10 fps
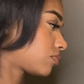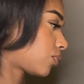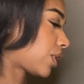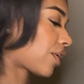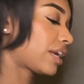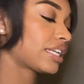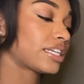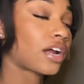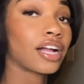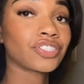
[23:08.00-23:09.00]
already did
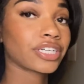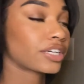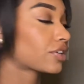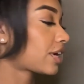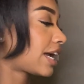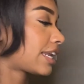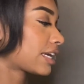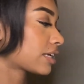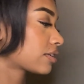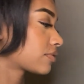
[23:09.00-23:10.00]
notching and grading.